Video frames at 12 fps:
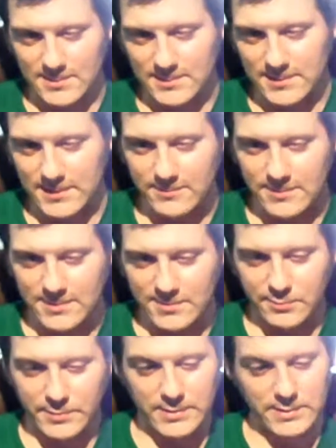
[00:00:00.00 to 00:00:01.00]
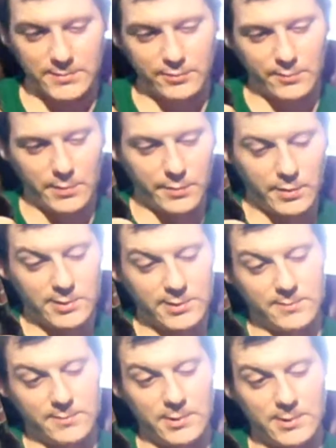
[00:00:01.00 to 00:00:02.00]
given this beer from a buddy
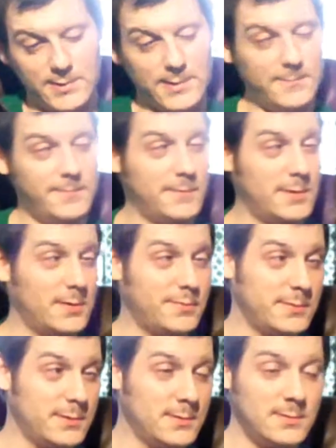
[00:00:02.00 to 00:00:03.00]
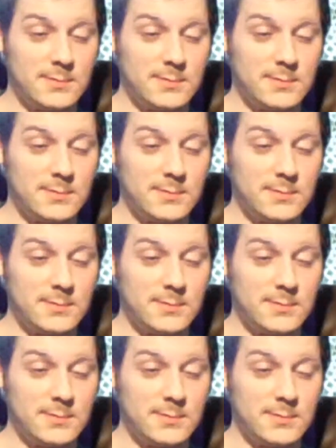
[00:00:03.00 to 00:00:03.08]
of mine named Fluffy.